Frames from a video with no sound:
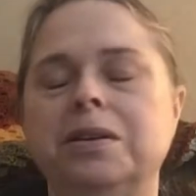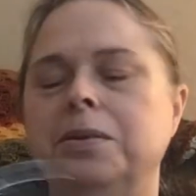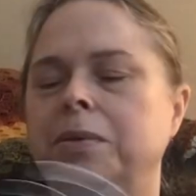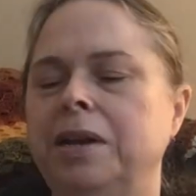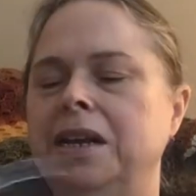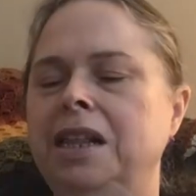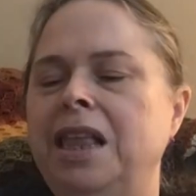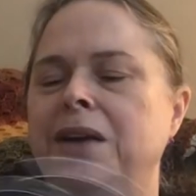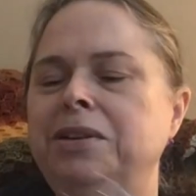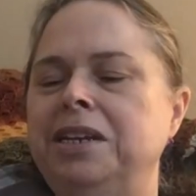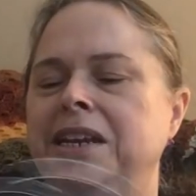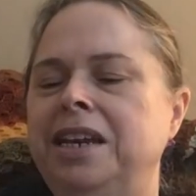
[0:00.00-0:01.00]
Quite a
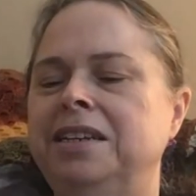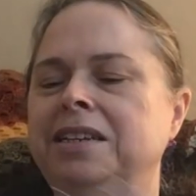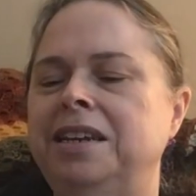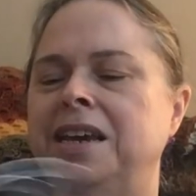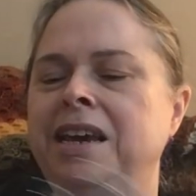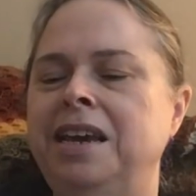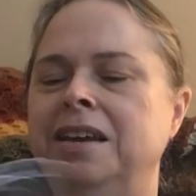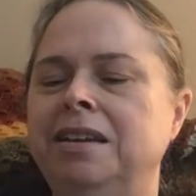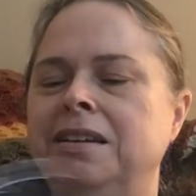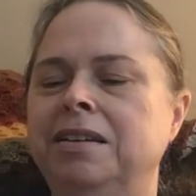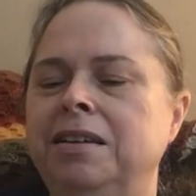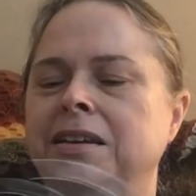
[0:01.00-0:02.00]
cloudy day today
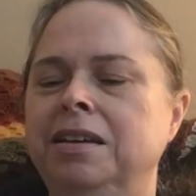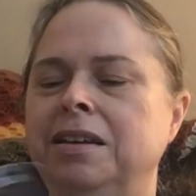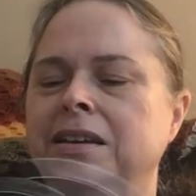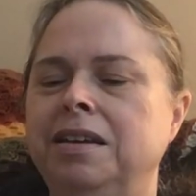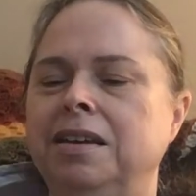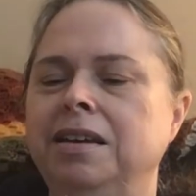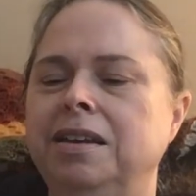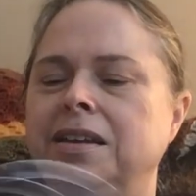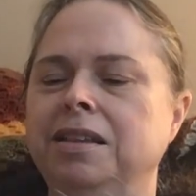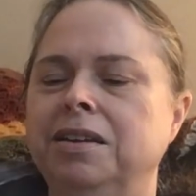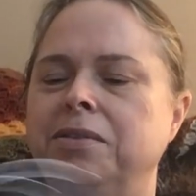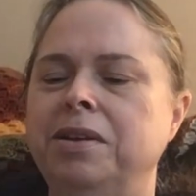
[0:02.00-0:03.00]
in the
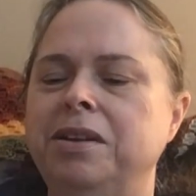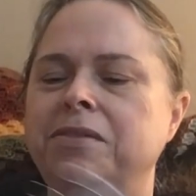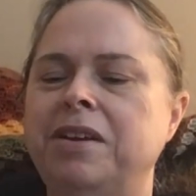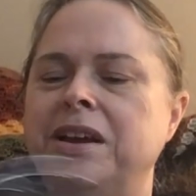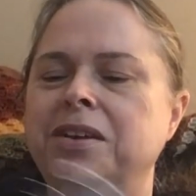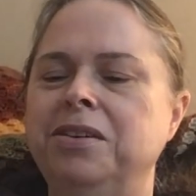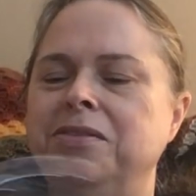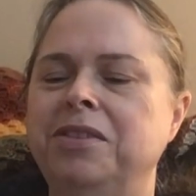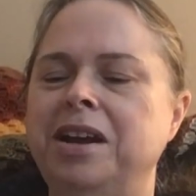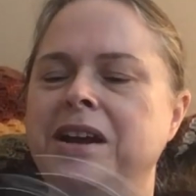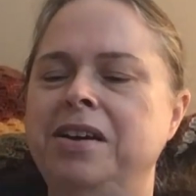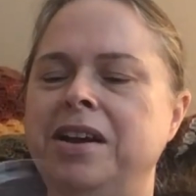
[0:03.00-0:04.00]
Greater Vancouver
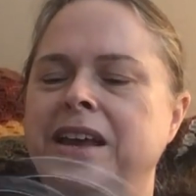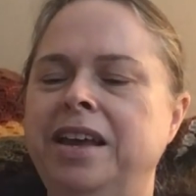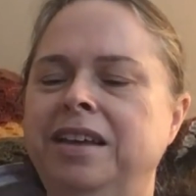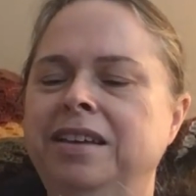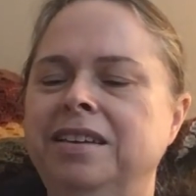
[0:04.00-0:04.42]
area.